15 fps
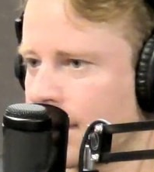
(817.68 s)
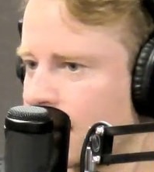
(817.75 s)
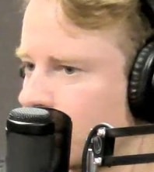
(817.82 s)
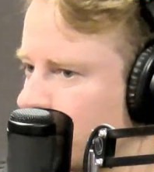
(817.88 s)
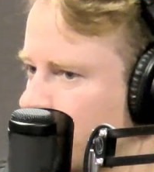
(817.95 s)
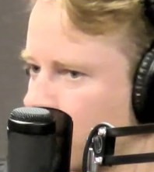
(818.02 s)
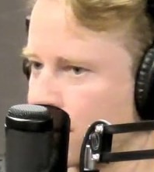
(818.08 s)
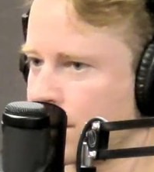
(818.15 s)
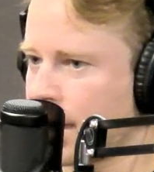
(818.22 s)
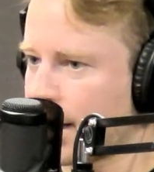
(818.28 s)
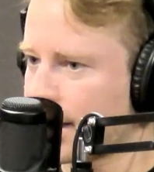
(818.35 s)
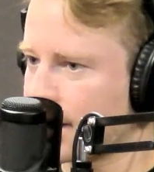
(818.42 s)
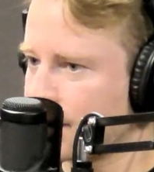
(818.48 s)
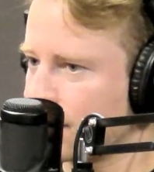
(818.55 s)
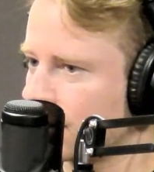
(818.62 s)
you wear a
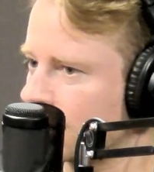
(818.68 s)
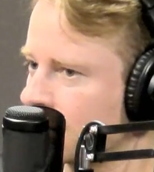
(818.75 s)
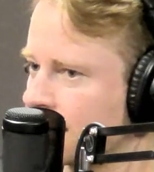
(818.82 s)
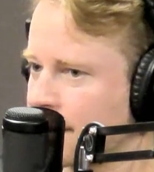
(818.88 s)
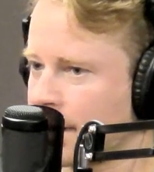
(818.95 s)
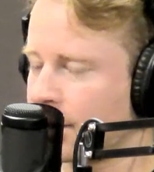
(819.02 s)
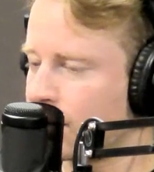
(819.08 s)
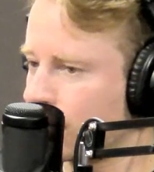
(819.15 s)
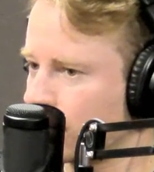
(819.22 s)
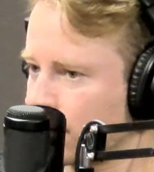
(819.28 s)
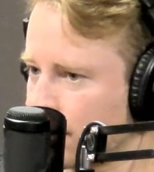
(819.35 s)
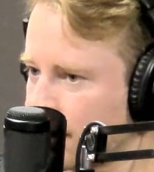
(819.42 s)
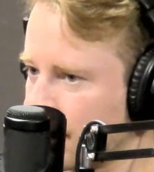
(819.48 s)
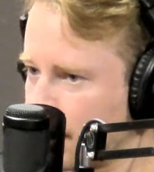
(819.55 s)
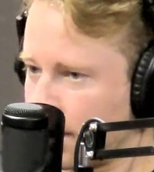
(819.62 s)
jacket, you're going to stay
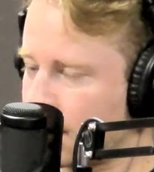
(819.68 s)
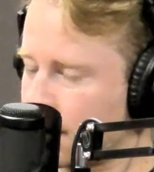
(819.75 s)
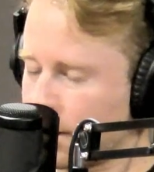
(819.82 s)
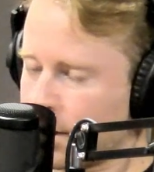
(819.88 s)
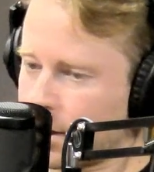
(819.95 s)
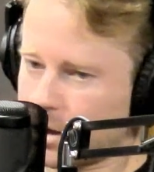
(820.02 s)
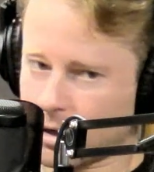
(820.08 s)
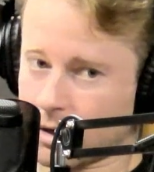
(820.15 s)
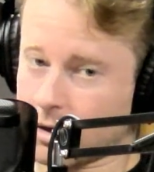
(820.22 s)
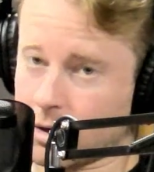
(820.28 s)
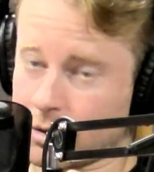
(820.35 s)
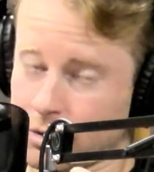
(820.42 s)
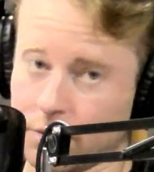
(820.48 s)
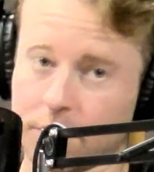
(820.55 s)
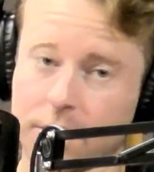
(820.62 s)
cooler, or
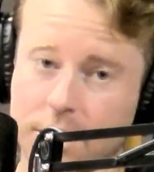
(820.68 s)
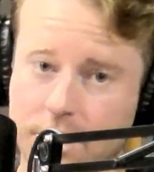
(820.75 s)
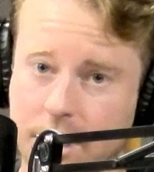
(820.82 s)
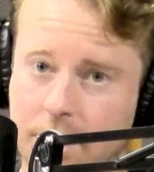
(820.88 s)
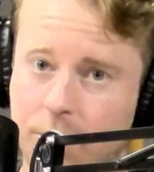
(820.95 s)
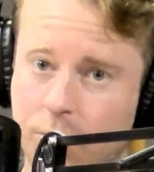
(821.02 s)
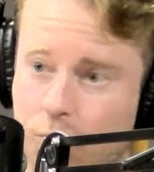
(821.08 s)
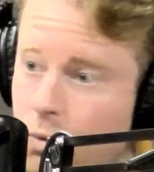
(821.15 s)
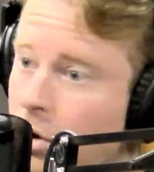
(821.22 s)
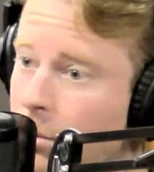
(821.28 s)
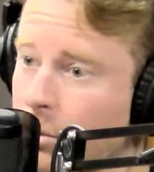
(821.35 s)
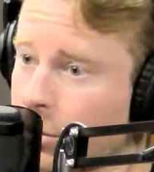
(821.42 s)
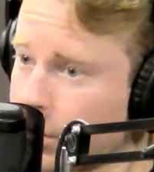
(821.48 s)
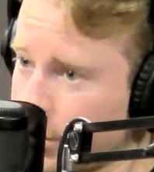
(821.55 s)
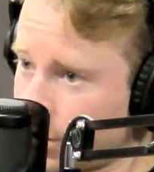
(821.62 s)
you're going to stay
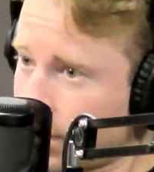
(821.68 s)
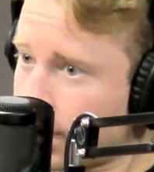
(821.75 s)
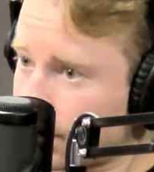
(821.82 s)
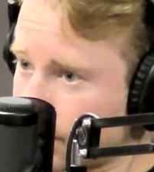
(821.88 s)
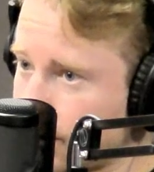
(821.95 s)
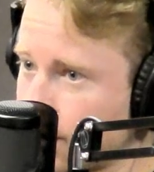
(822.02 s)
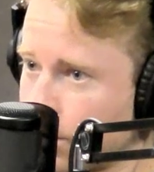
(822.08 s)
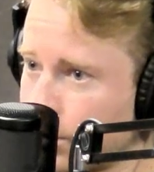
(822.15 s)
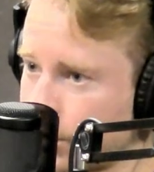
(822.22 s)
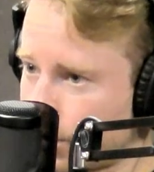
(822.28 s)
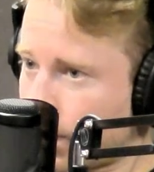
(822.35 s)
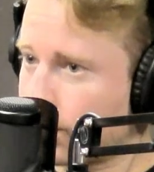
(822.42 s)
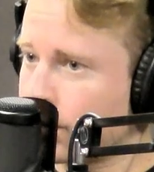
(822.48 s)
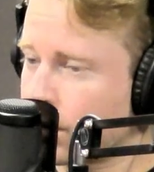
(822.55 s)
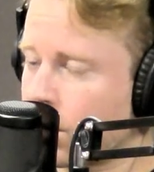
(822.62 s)
warmer when you're out, when you're
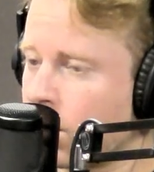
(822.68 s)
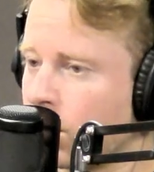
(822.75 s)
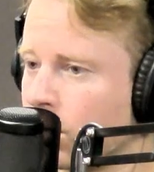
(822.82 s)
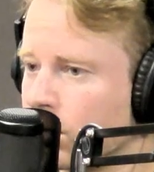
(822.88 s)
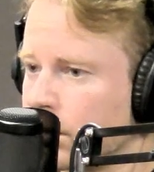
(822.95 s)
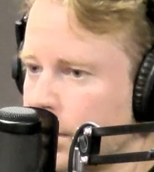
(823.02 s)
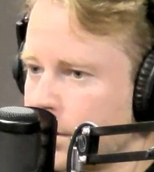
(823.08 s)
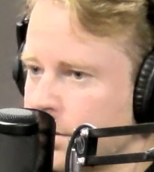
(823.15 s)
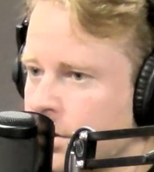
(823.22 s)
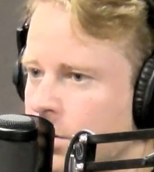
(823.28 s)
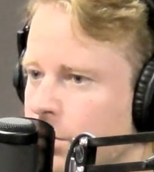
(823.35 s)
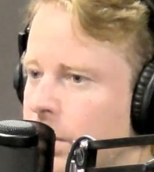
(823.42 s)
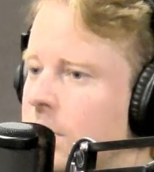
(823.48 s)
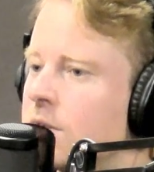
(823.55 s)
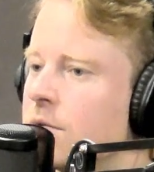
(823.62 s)
out in the cold. And so
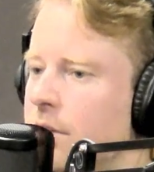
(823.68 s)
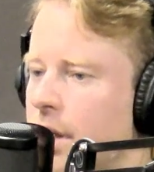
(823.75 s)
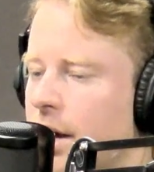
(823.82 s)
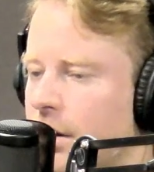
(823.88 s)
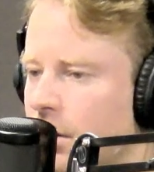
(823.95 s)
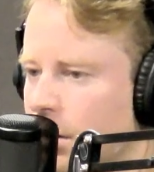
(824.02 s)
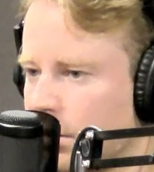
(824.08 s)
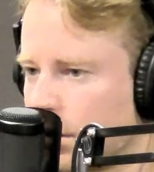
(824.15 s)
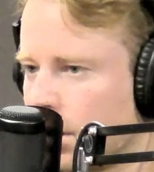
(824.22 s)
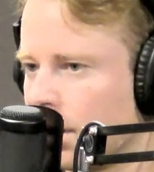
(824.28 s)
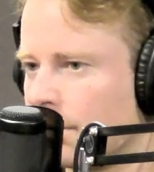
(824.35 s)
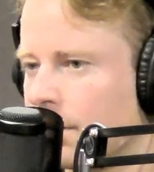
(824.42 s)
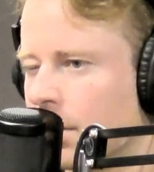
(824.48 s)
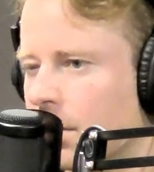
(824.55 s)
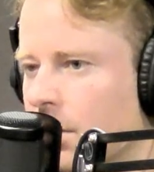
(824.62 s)
we do that on all
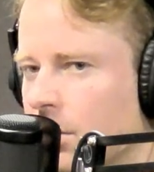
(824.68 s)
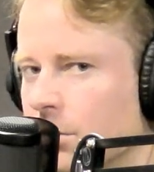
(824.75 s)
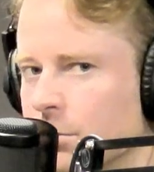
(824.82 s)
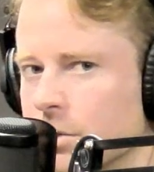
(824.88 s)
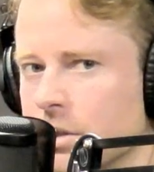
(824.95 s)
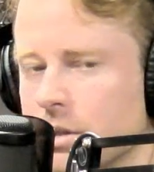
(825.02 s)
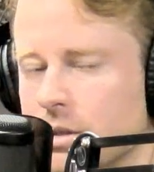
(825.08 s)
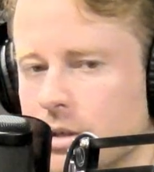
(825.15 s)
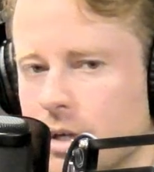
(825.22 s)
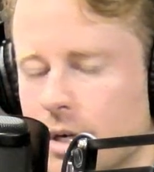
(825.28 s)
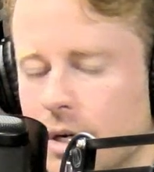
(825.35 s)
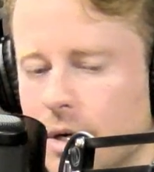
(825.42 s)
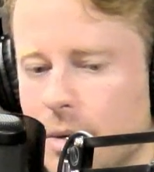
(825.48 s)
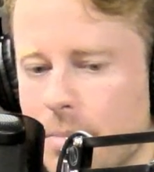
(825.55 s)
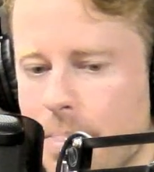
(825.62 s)
of our homes.
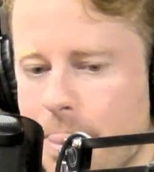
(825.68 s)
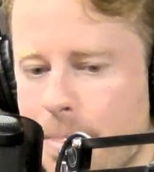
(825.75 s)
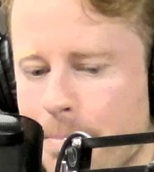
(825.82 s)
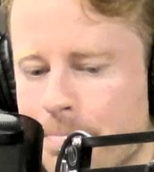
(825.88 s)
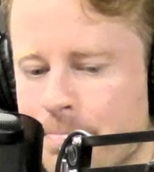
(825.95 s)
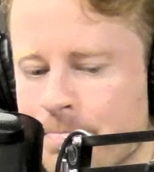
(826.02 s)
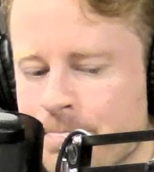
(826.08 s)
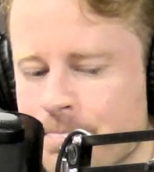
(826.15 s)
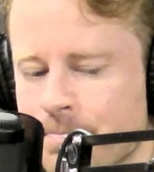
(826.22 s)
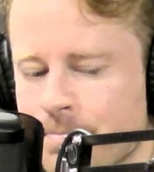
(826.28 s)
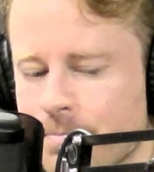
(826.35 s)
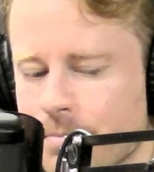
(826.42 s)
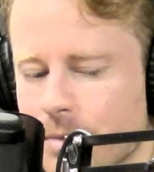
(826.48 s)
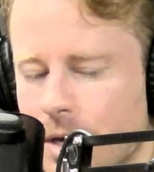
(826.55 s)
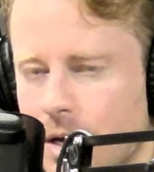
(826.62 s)

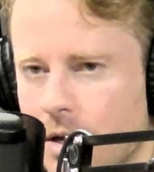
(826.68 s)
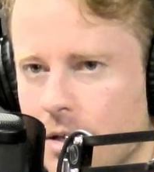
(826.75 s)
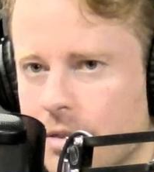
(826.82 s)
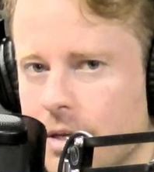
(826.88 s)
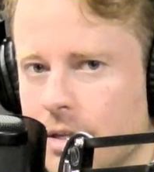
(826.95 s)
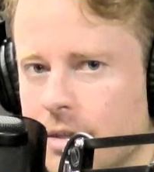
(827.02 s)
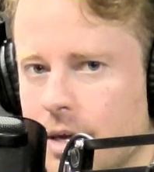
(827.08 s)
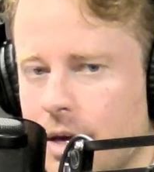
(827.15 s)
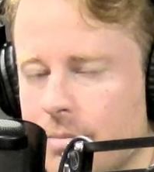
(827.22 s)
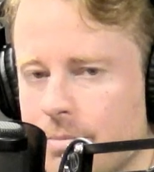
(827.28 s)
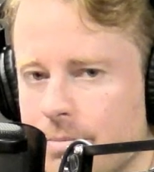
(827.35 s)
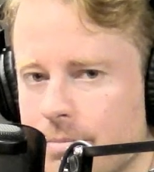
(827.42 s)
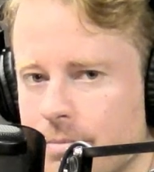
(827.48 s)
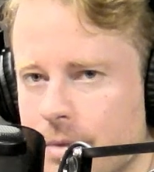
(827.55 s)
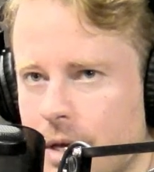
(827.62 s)
And I think
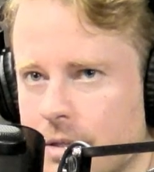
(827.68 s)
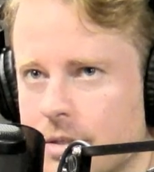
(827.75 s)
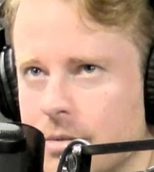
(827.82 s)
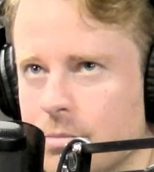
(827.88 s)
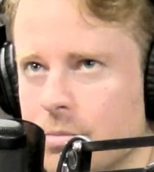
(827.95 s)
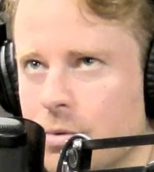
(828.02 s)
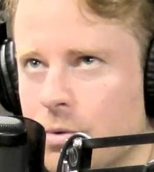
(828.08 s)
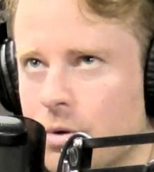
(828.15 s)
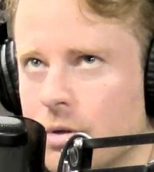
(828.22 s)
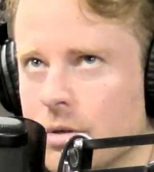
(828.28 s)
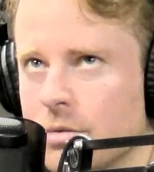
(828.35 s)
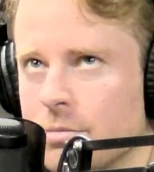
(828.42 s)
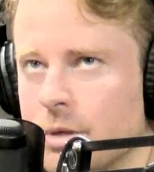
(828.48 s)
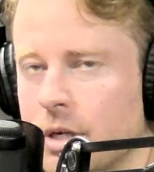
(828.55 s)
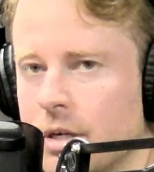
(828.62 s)
that's
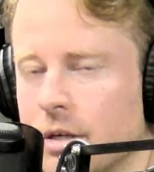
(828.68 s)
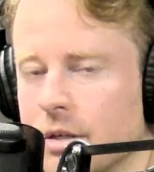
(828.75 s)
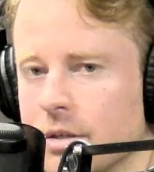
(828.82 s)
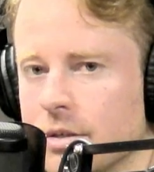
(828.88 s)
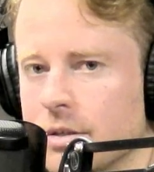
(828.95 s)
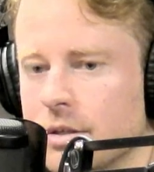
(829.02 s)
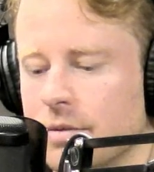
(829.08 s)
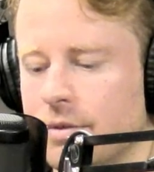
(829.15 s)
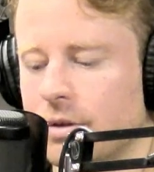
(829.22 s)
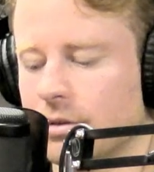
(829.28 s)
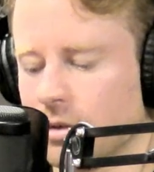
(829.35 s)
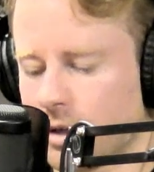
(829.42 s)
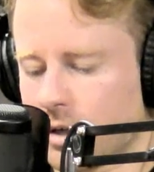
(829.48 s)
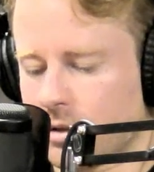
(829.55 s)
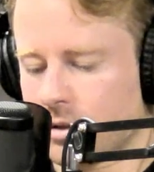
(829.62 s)
important because if you
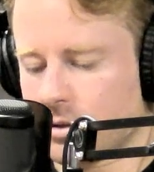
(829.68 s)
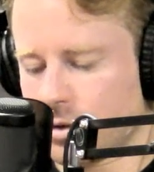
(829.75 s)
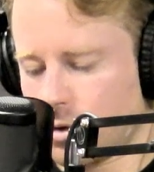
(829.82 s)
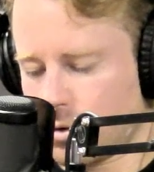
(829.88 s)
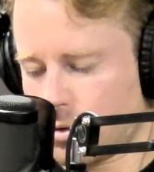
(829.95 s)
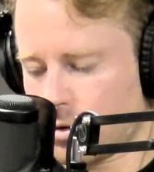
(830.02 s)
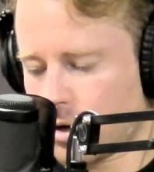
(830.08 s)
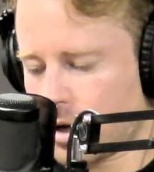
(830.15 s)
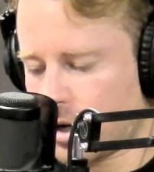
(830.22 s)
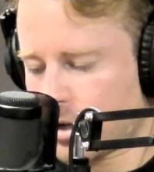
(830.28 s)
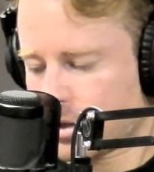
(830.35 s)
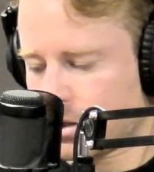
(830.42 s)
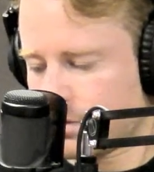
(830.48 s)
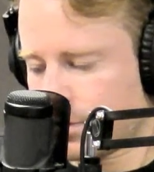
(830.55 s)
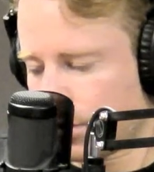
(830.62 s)
look at the total
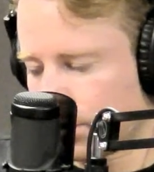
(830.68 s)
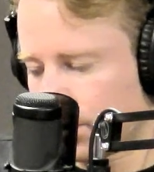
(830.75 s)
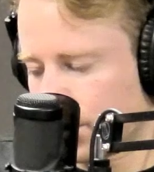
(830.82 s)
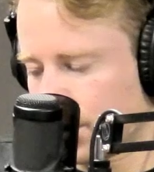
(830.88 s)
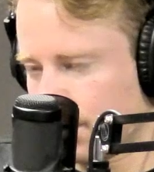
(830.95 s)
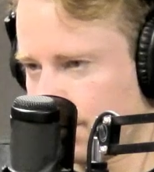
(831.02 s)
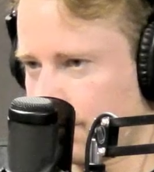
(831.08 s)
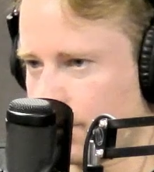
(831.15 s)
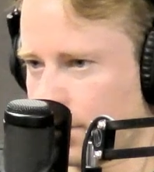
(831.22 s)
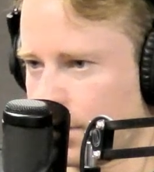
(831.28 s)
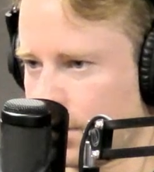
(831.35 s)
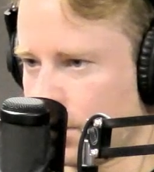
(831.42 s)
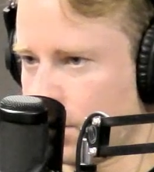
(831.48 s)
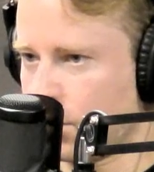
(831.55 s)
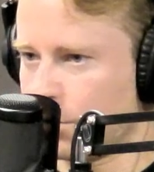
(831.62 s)
cost of ownership for a
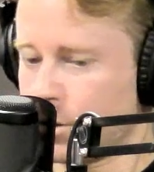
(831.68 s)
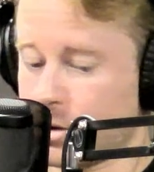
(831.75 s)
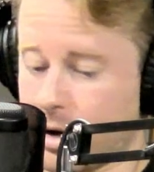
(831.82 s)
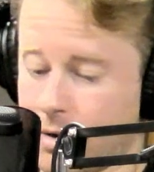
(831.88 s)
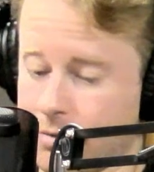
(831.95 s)
home, you have your